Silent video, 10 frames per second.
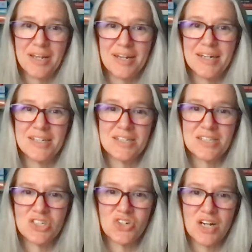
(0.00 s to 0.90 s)
And
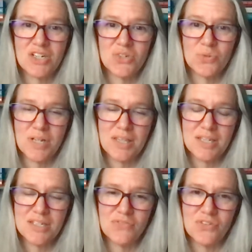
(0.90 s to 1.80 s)
does he try to do
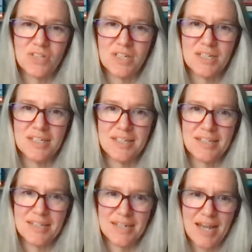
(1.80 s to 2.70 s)
anything differently
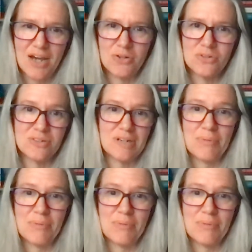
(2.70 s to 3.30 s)
now?